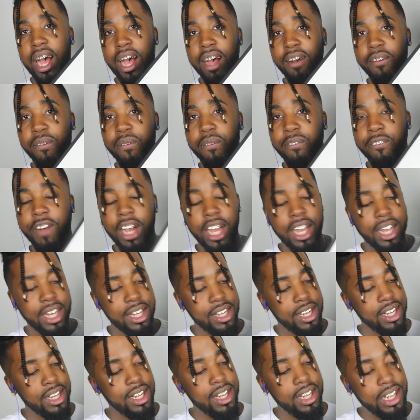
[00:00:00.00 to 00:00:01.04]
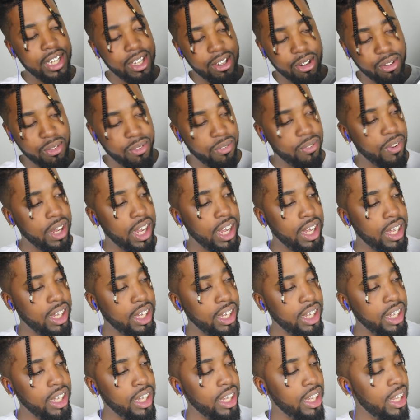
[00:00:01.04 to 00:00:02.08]
I finally
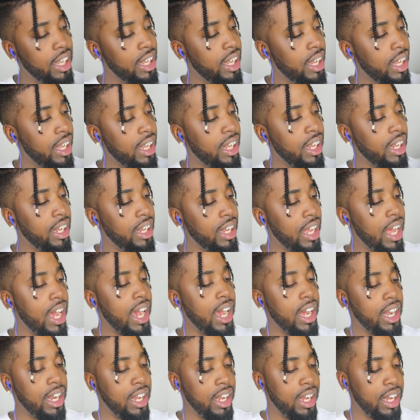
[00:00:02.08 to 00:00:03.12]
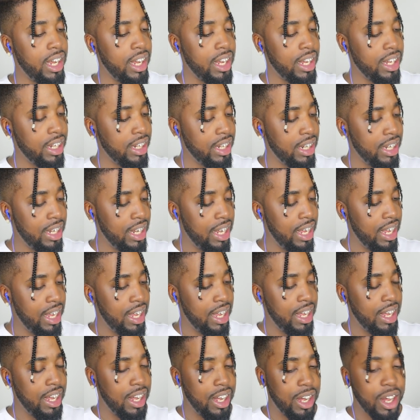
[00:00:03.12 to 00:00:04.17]
got it.
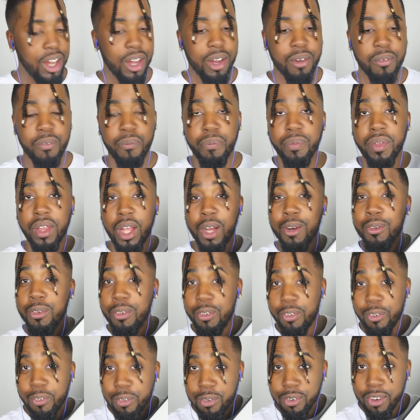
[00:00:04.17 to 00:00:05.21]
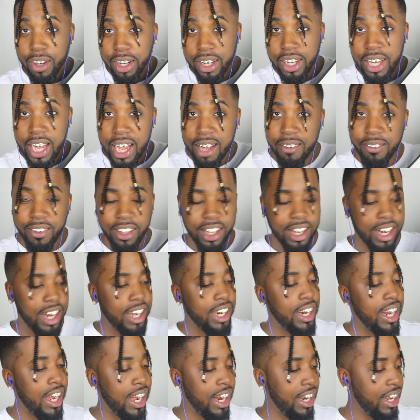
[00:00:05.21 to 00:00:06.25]
I'm really happy that
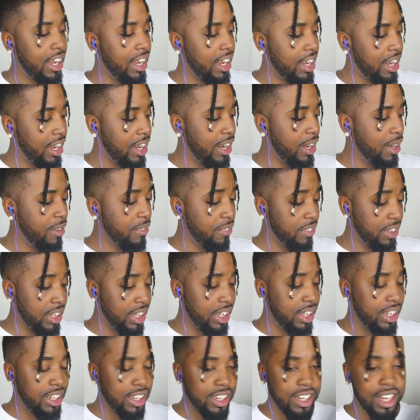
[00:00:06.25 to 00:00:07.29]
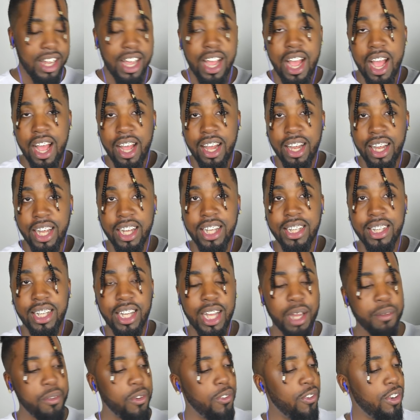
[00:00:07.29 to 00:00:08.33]
I got it. This, like I
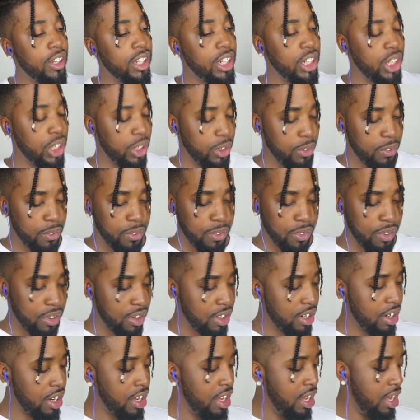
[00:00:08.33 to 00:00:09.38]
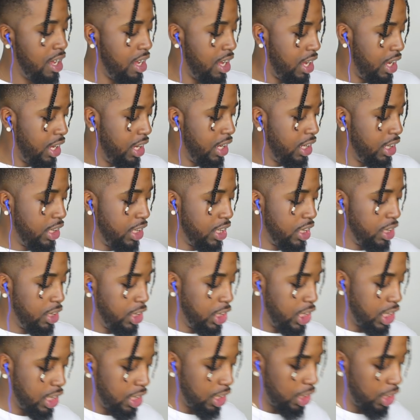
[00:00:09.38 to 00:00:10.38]
said, I've been wanting this shoe for the